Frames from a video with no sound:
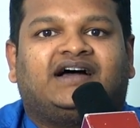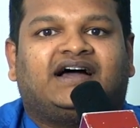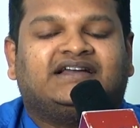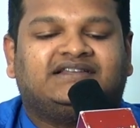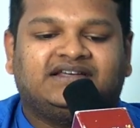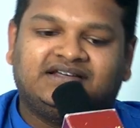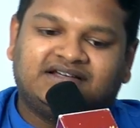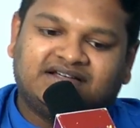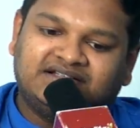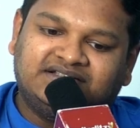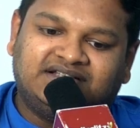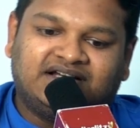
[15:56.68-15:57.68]
I think
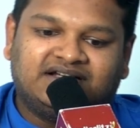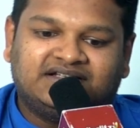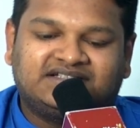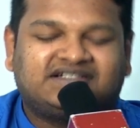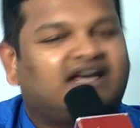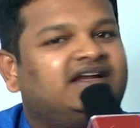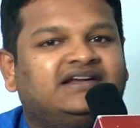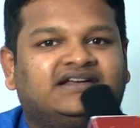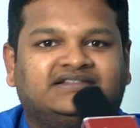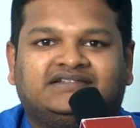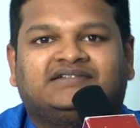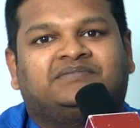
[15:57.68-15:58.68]
the style
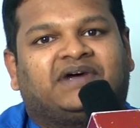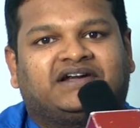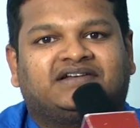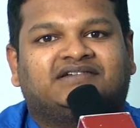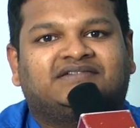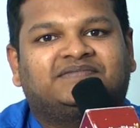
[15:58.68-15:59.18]
doesn't matter.